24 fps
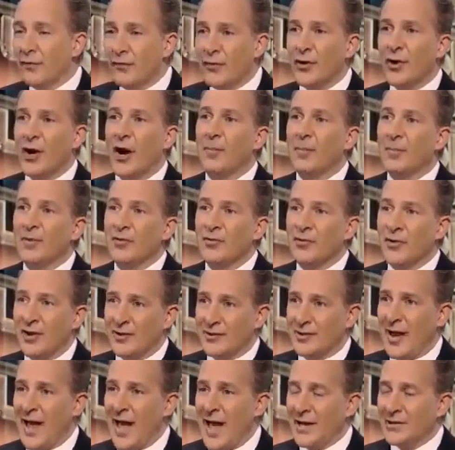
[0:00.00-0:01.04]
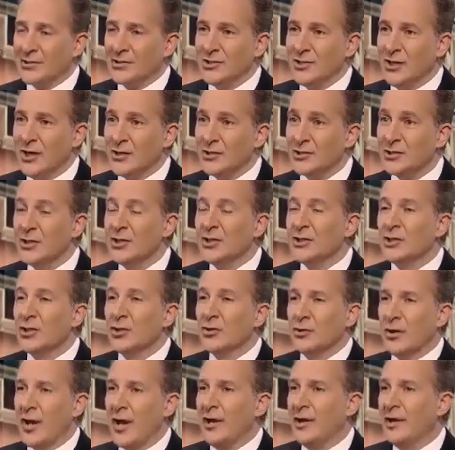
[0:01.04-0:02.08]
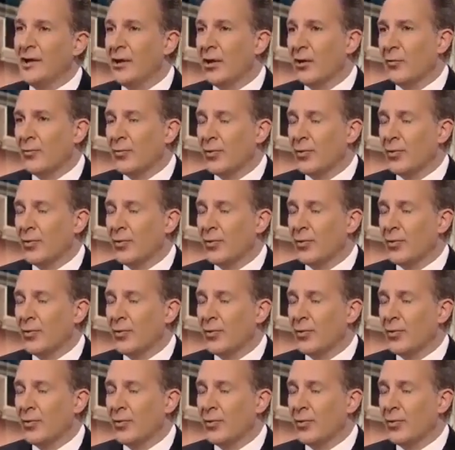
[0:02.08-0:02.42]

If the government is not taxing us, they're taking